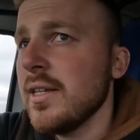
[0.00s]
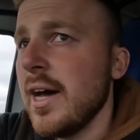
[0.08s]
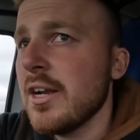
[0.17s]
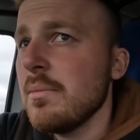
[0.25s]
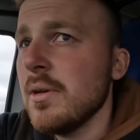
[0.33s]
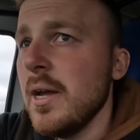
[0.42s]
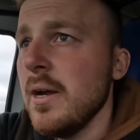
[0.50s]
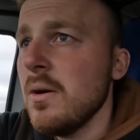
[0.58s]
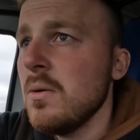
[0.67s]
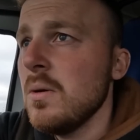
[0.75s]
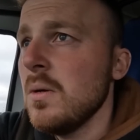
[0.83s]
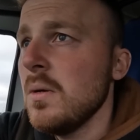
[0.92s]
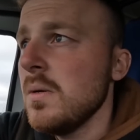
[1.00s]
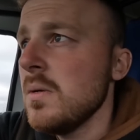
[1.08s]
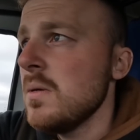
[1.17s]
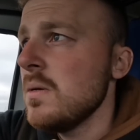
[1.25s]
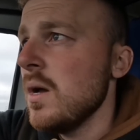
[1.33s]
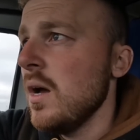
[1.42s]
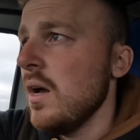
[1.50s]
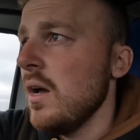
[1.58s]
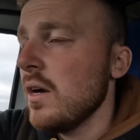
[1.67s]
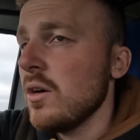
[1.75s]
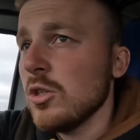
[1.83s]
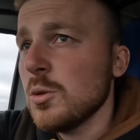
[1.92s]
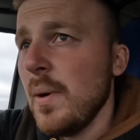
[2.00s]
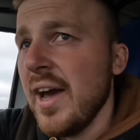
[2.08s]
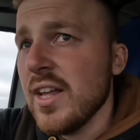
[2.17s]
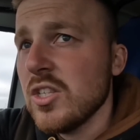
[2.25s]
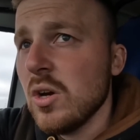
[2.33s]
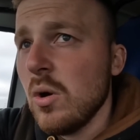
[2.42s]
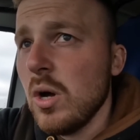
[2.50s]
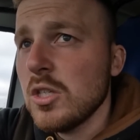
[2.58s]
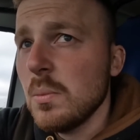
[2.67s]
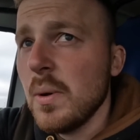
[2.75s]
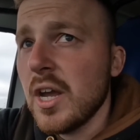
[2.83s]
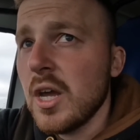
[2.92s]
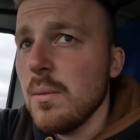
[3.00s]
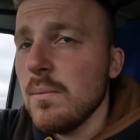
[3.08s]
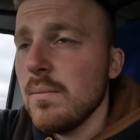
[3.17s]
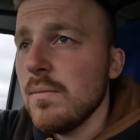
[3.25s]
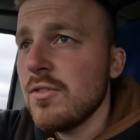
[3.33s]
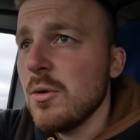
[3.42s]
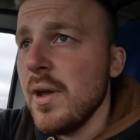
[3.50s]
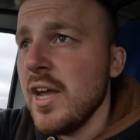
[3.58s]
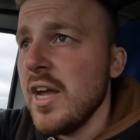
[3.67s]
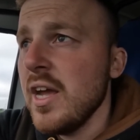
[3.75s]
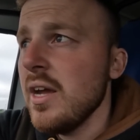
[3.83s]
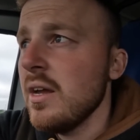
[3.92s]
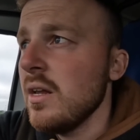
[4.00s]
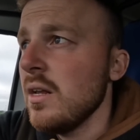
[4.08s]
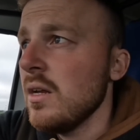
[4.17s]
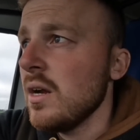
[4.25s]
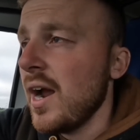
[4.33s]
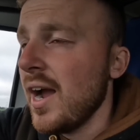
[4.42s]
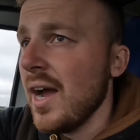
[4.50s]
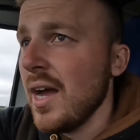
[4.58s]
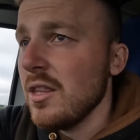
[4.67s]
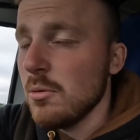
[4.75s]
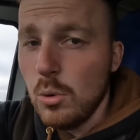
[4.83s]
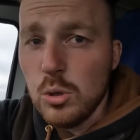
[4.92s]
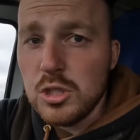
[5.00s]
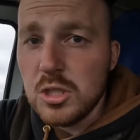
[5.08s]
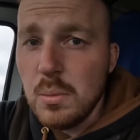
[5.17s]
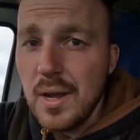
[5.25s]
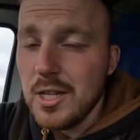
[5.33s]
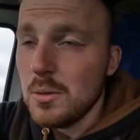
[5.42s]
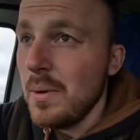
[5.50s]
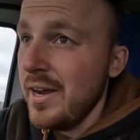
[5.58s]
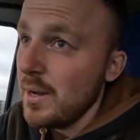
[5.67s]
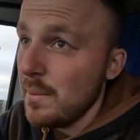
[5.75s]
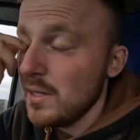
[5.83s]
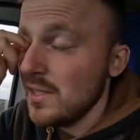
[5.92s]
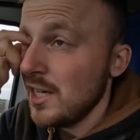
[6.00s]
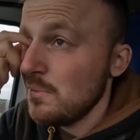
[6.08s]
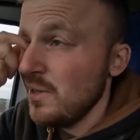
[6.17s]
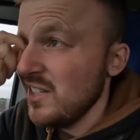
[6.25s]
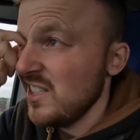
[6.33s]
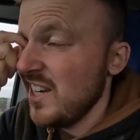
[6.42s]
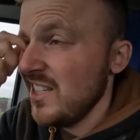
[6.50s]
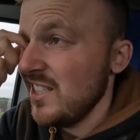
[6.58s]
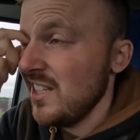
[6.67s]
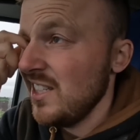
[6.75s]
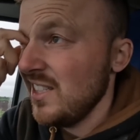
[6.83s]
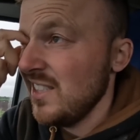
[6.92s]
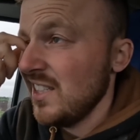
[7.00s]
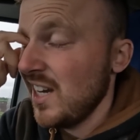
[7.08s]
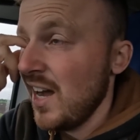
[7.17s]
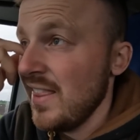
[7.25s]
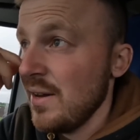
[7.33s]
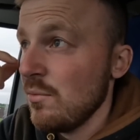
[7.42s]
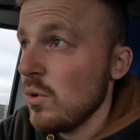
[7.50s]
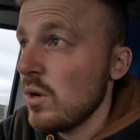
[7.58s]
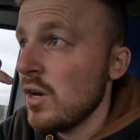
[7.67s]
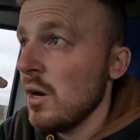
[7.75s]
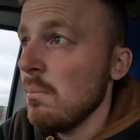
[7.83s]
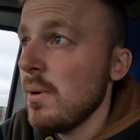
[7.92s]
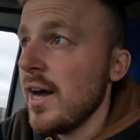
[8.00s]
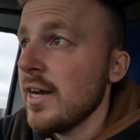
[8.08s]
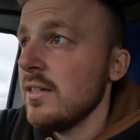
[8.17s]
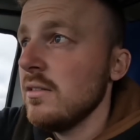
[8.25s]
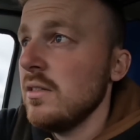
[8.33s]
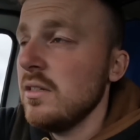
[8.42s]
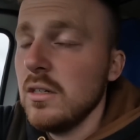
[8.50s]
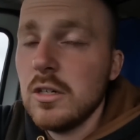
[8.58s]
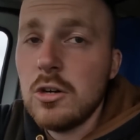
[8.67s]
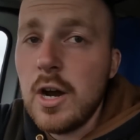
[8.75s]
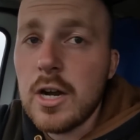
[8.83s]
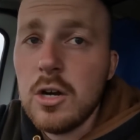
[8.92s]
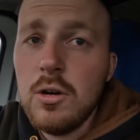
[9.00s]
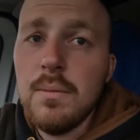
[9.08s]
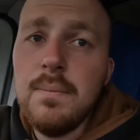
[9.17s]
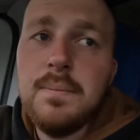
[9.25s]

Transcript: Dad up now. Got a spare tyre to pick up from here, and the moisture meter to pick up because that's been tested, and then we'll come back and crack on.